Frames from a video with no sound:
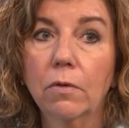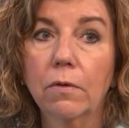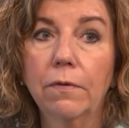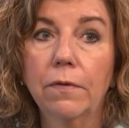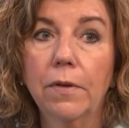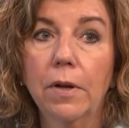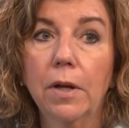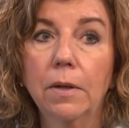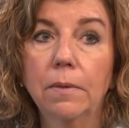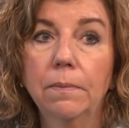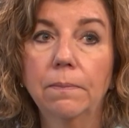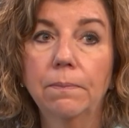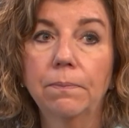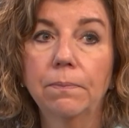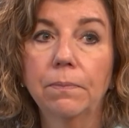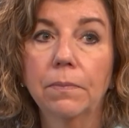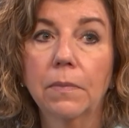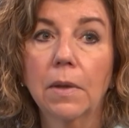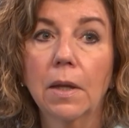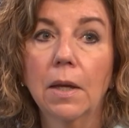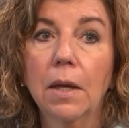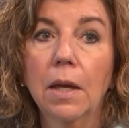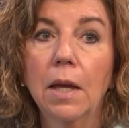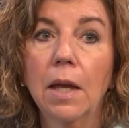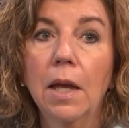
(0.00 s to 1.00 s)
fund.
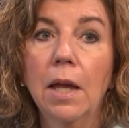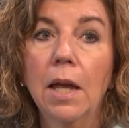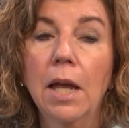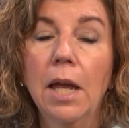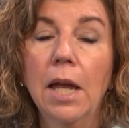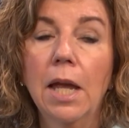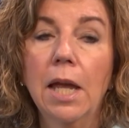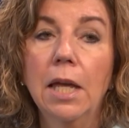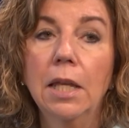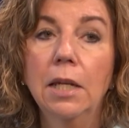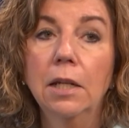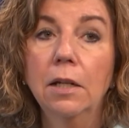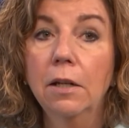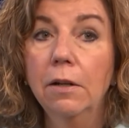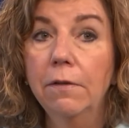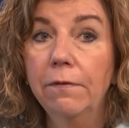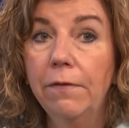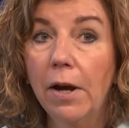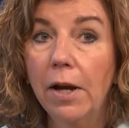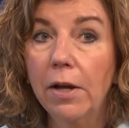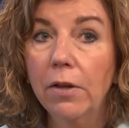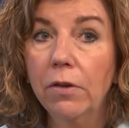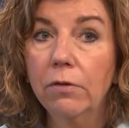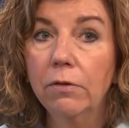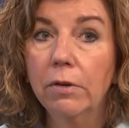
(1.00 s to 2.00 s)
In an
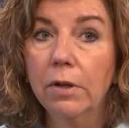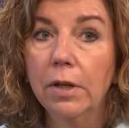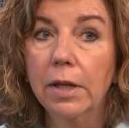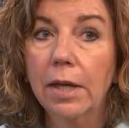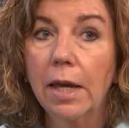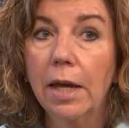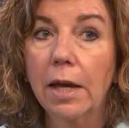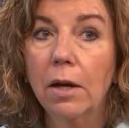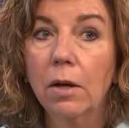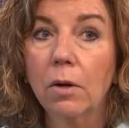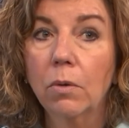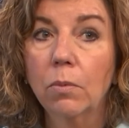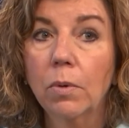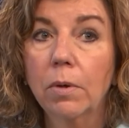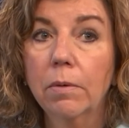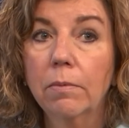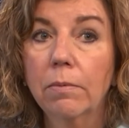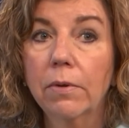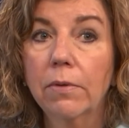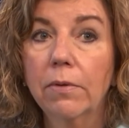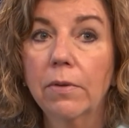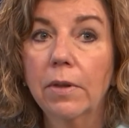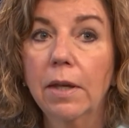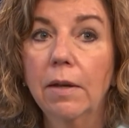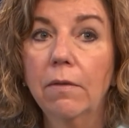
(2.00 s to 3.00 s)
advisory account, we
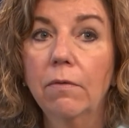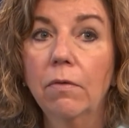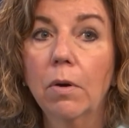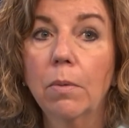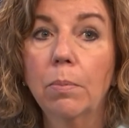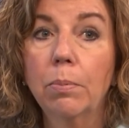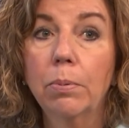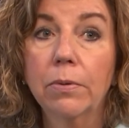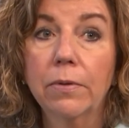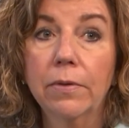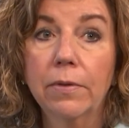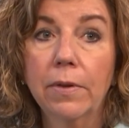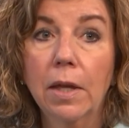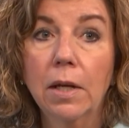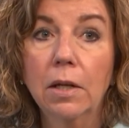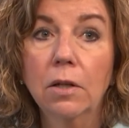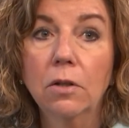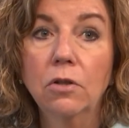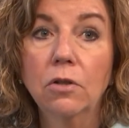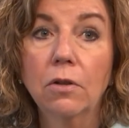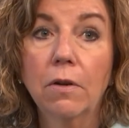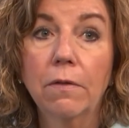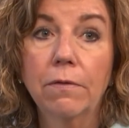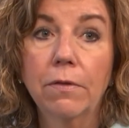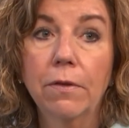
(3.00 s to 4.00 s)
receive a
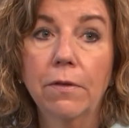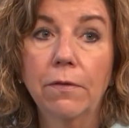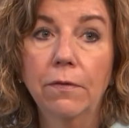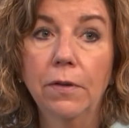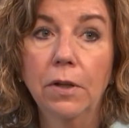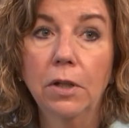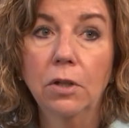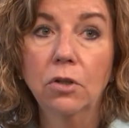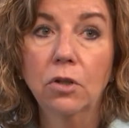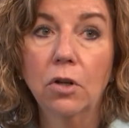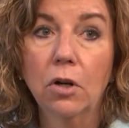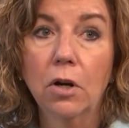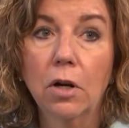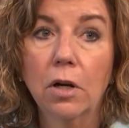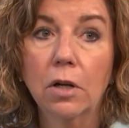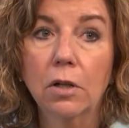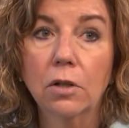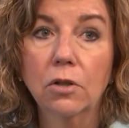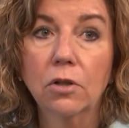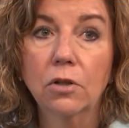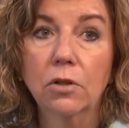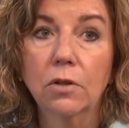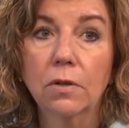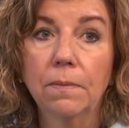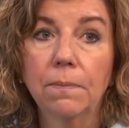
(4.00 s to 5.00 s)
percentage of the fee
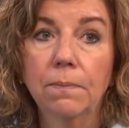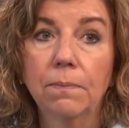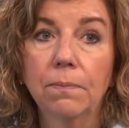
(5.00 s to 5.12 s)
charged.